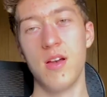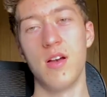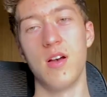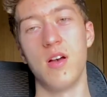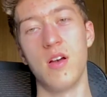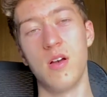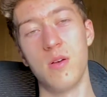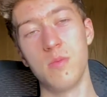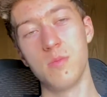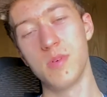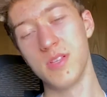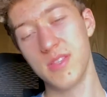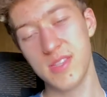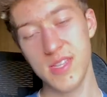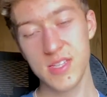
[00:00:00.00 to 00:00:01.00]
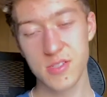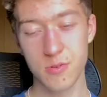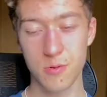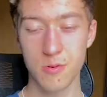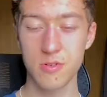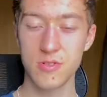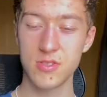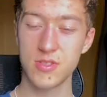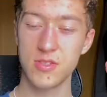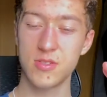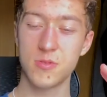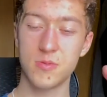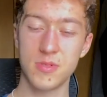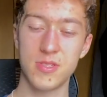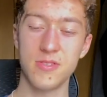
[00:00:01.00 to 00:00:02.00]
But these corners
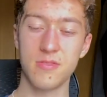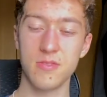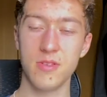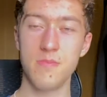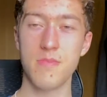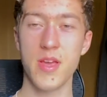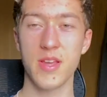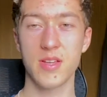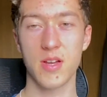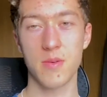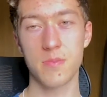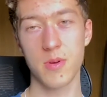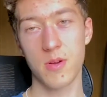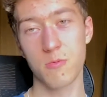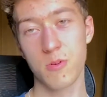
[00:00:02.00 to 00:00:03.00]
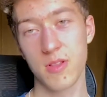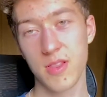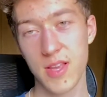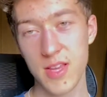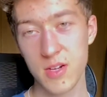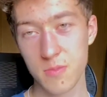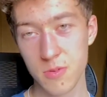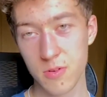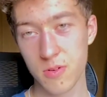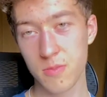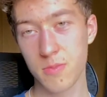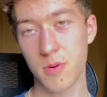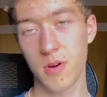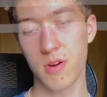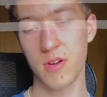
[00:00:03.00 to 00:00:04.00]
specifically make up a
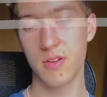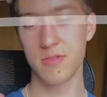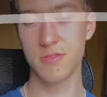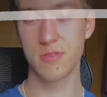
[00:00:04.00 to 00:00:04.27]
relatable part of